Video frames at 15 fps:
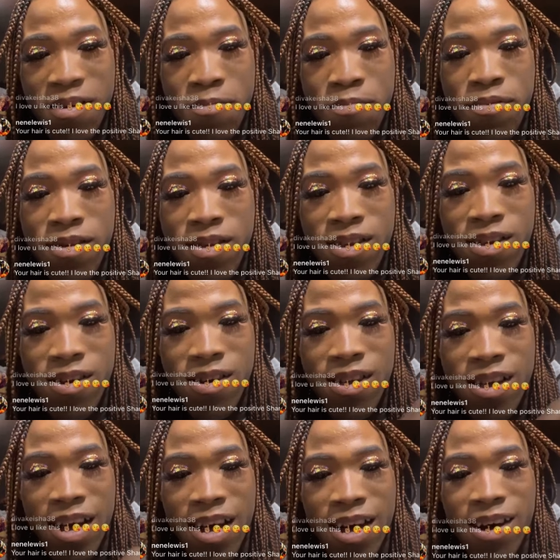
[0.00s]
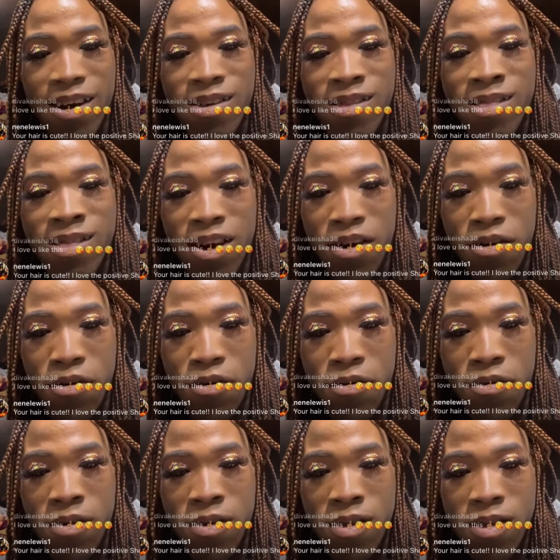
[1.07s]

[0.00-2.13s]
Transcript: But yeah, y'all. So